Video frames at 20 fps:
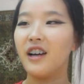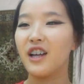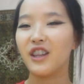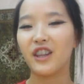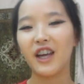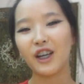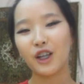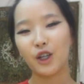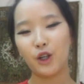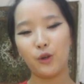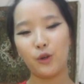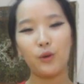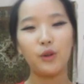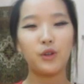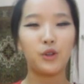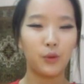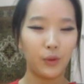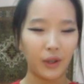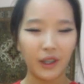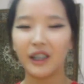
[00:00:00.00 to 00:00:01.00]
Thank you
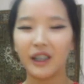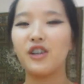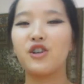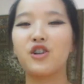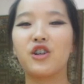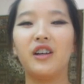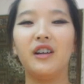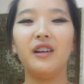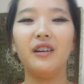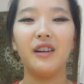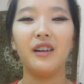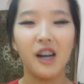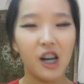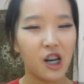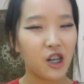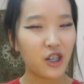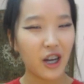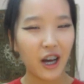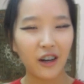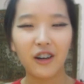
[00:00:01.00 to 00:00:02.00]
to Alicia.
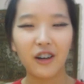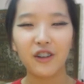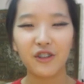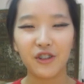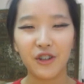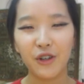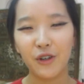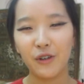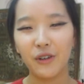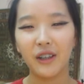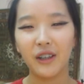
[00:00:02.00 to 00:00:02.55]
Shout out to you,